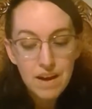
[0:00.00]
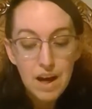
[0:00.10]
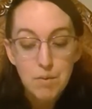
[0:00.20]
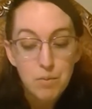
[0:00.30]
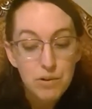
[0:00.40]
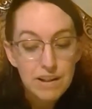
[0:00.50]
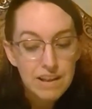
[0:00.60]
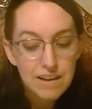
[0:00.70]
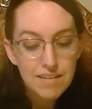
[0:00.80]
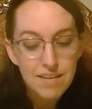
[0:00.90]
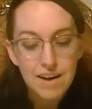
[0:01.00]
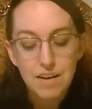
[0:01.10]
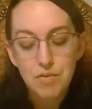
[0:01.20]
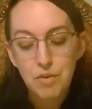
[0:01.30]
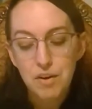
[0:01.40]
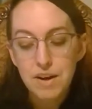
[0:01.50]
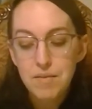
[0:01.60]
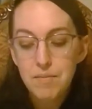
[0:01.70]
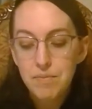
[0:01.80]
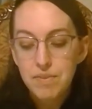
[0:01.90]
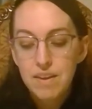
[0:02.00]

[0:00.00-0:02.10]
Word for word: I'm really excited for it.